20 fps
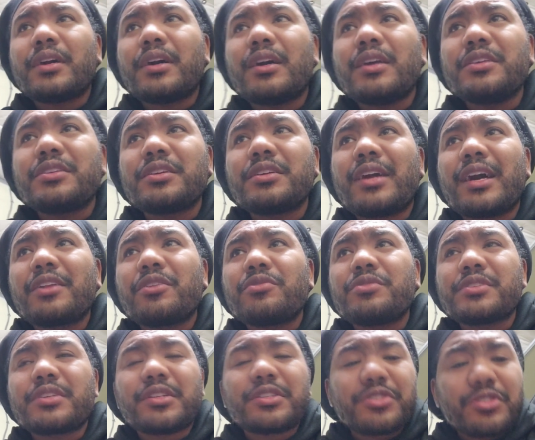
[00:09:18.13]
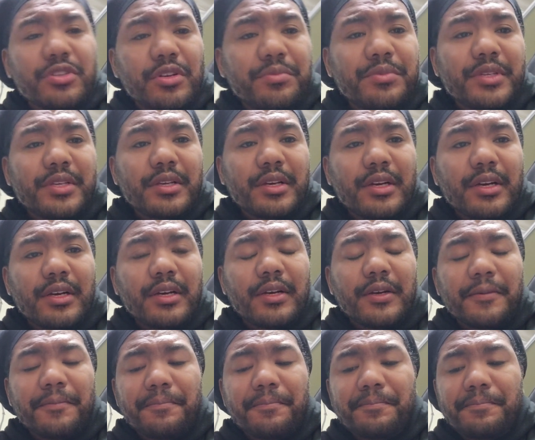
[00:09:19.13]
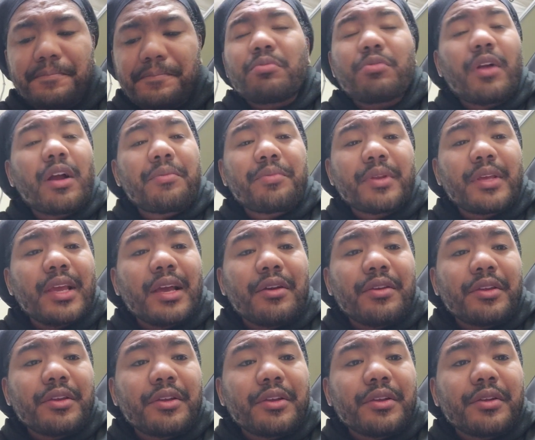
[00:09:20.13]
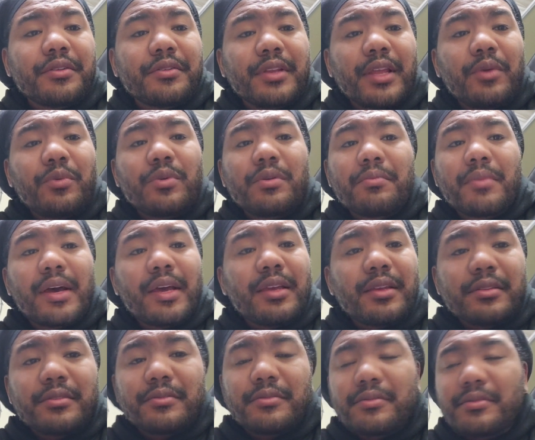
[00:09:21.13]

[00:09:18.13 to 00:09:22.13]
He's gonna show me property out here that we might